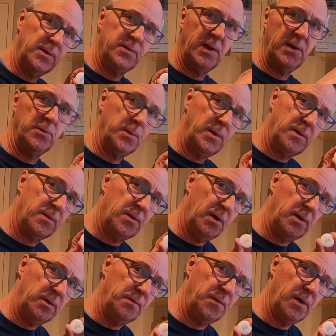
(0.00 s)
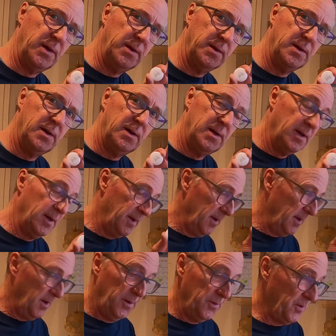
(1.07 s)
it sees within 30 feet.
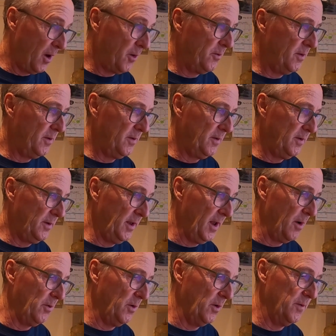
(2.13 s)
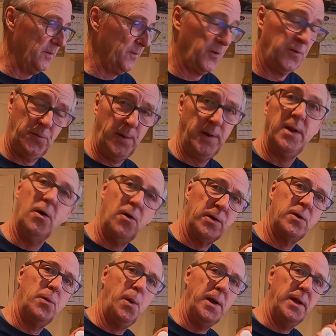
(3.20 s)
So, you know, look, for 29
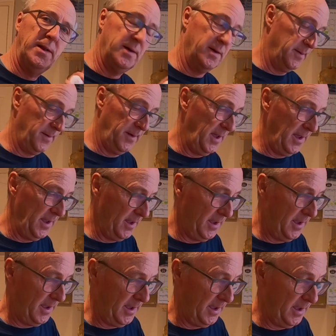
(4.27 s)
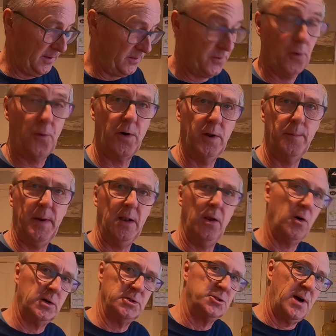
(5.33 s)
quid, it's not going to be
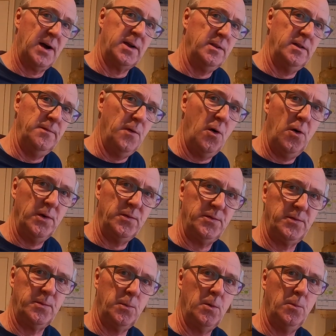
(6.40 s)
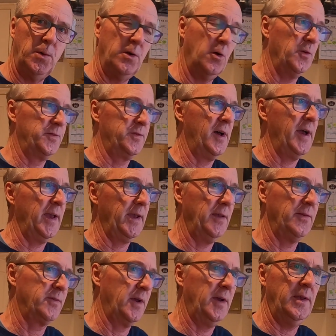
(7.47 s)
like a tracker device. We're not saying
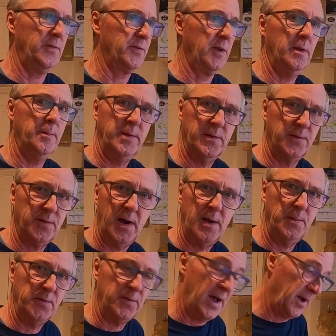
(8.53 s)
it's going to be the same as